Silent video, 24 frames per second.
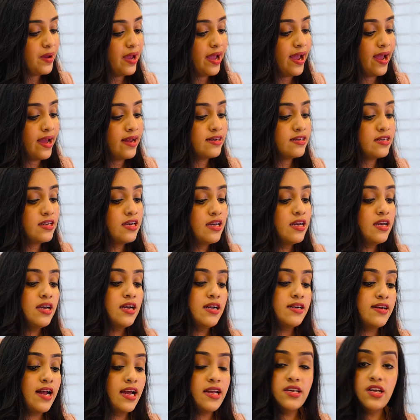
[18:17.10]
and
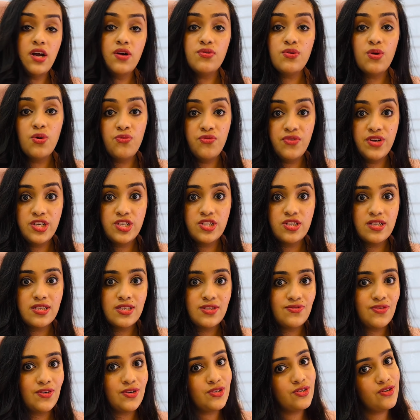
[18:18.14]
write down your visions
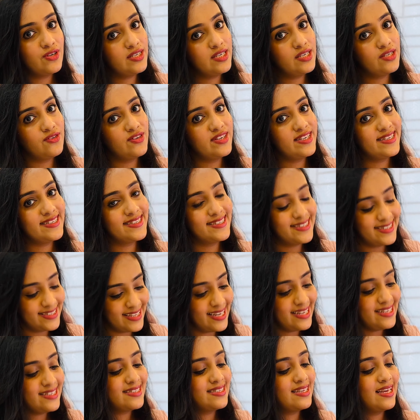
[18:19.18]
for
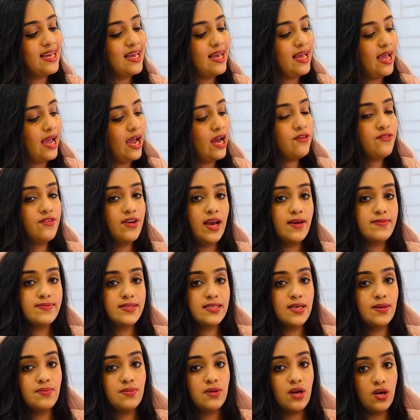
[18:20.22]
2026 and we have
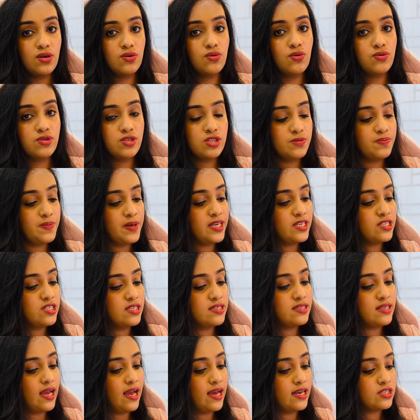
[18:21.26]
some notes pages
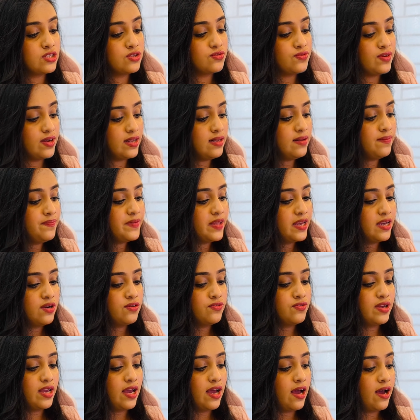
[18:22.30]
as well
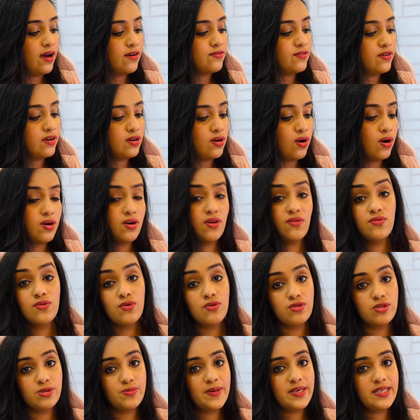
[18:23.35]
we have a lot of
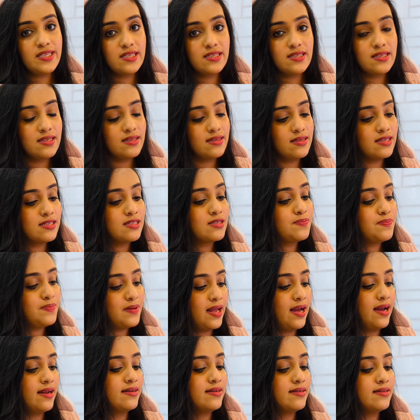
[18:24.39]
note pages in this
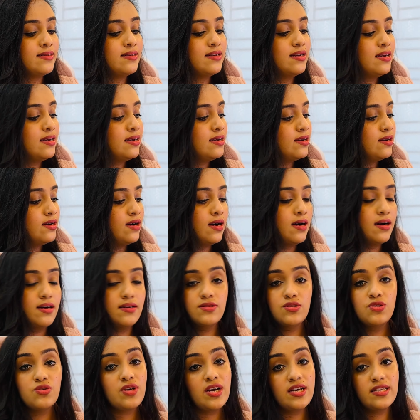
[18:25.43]
planner uh,
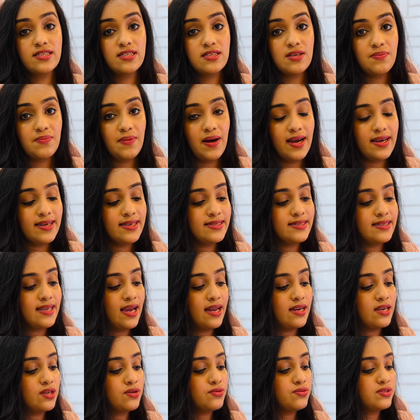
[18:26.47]
to customize
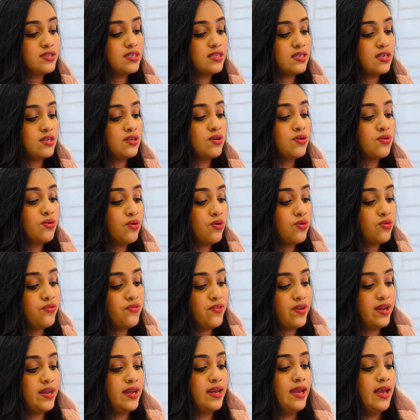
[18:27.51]
and use it in your own
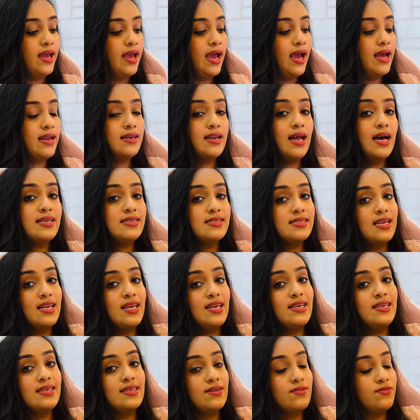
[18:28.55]
way and lastly
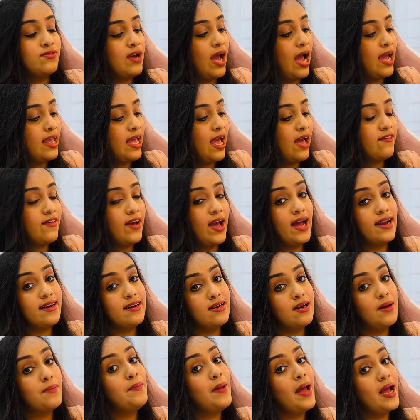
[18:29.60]
i have
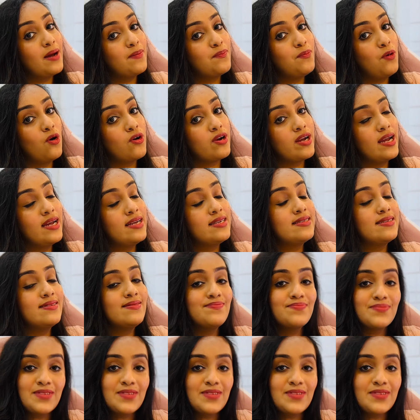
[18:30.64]
added a back pocket